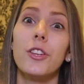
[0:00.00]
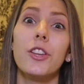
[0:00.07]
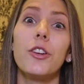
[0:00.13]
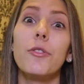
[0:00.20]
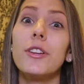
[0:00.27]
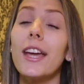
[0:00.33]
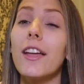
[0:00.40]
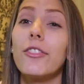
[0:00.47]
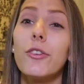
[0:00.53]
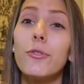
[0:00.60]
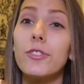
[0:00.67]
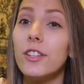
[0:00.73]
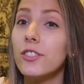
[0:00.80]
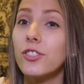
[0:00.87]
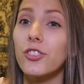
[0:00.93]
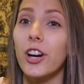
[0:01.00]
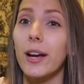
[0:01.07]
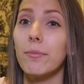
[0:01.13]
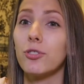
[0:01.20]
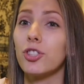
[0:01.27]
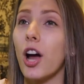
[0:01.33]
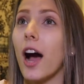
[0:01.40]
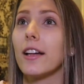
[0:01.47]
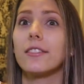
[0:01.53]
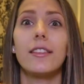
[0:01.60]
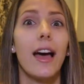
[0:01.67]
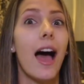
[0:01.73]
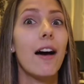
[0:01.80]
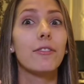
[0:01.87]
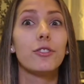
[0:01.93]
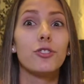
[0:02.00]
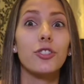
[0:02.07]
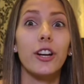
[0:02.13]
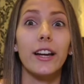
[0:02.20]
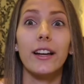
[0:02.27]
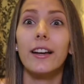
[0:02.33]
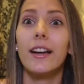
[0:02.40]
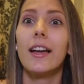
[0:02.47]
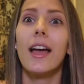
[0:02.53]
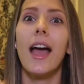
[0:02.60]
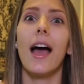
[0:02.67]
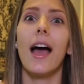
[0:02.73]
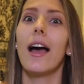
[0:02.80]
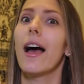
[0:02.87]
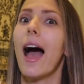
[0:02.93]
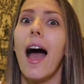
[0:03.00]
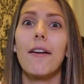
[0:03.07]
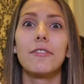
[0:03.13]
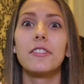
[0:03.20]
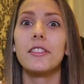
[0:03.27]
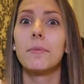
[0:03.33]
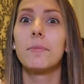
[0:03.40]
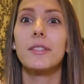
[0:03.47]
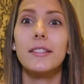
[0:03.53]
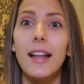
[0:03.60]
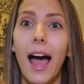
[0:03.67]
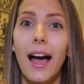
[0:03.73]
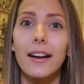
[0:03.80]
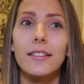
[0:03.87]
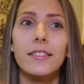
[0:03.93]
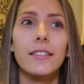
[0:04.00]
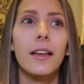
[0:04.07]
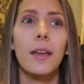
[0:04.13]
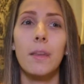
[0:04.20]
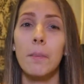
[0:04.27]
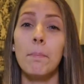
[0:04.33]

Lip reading: You know, get those Instagram shots, have a drink, have some snacks.